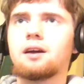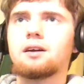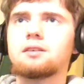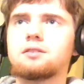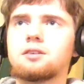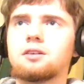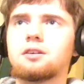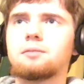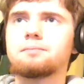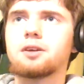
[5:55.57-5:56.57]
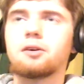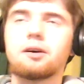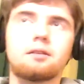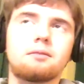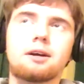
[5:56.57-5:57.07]
And you
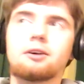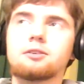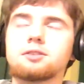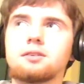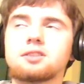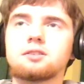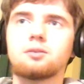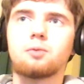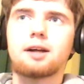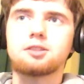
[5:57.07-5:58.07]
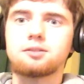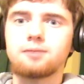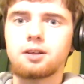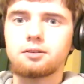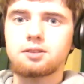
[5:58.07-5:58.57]
know, I also listened to Ratchet's
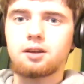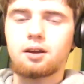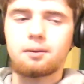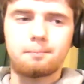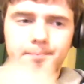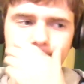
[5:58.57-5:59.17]
video today.